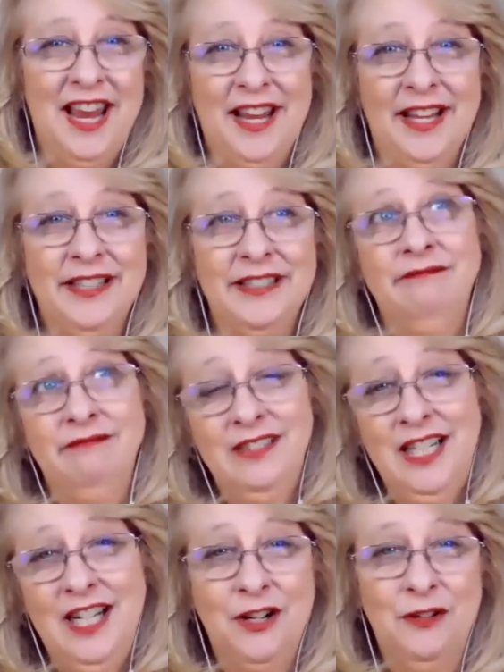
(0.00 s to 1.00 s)
and
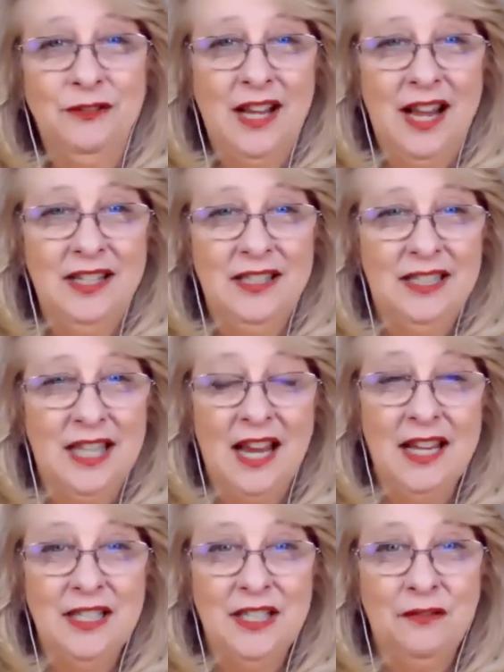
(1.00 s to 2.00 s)
you know as
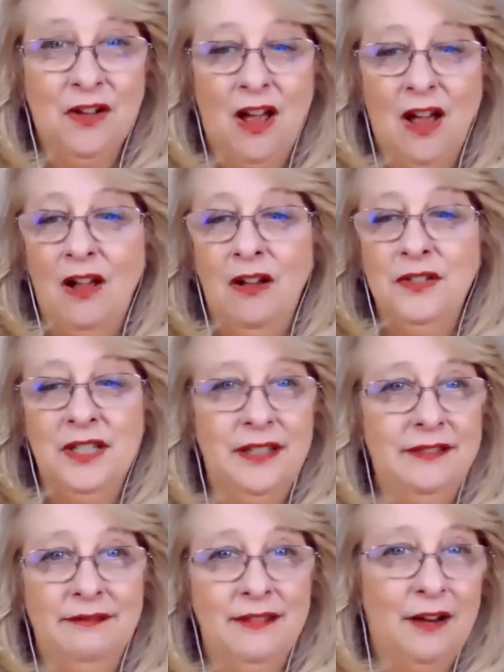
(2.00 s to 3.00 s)
science evolves
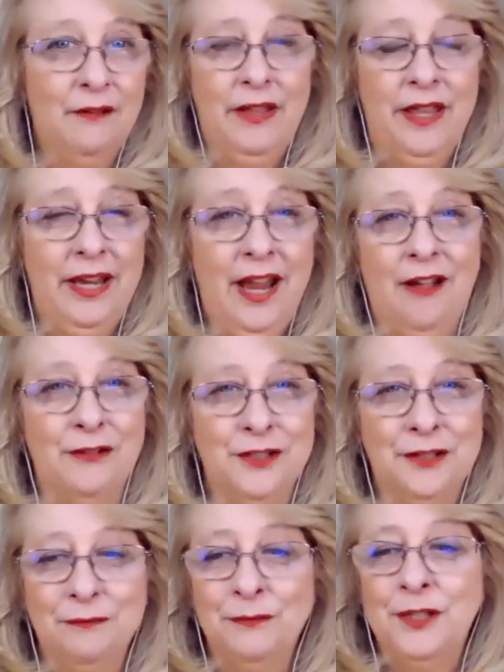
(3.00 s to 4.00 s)
and everything
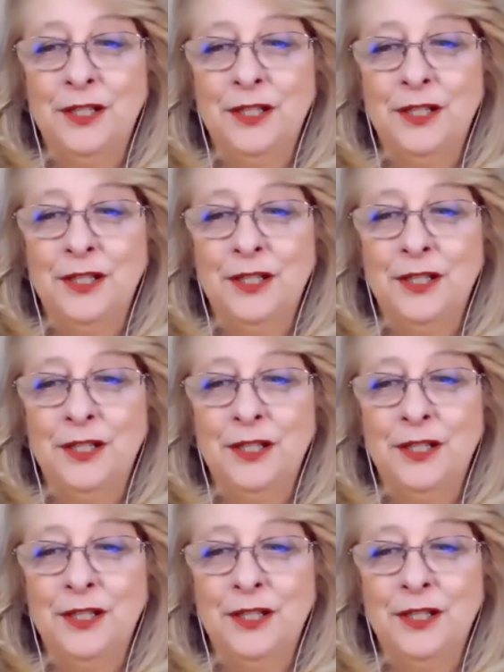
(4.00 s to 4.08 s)
else